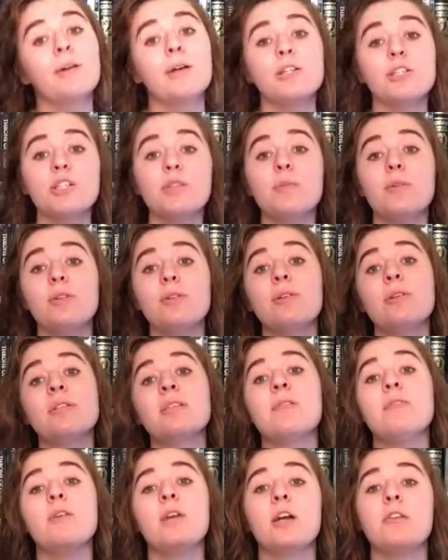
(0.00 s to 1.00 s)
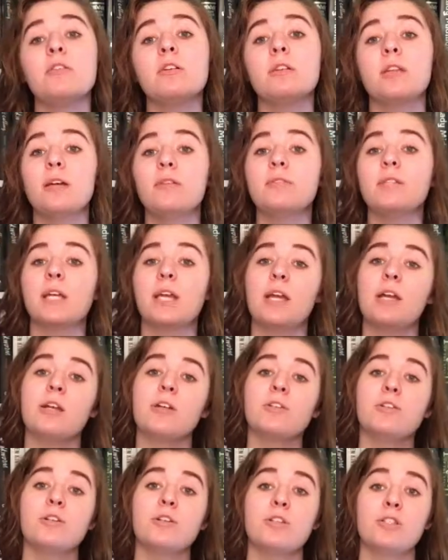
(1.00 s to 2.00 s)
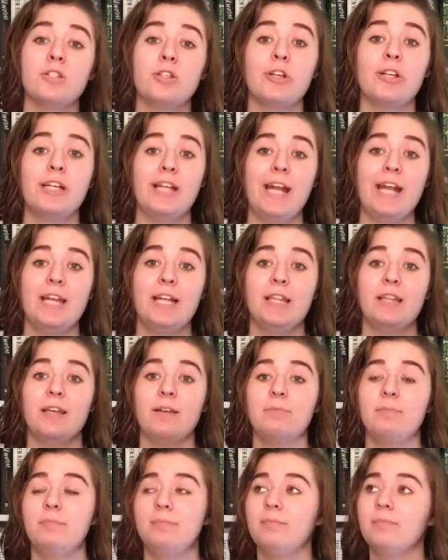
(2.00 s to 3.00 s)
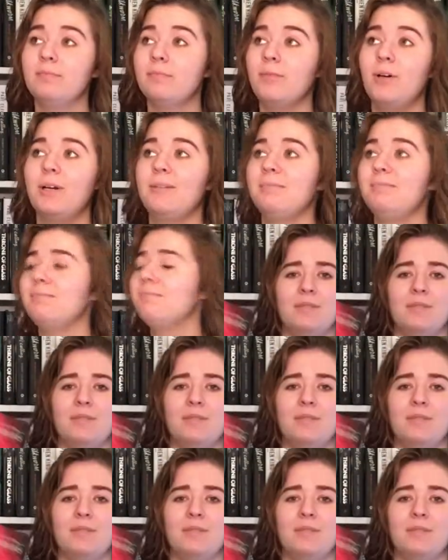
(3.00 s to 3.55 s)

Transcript: Question number 3 is, have you ever loved a character and started hating them? Well,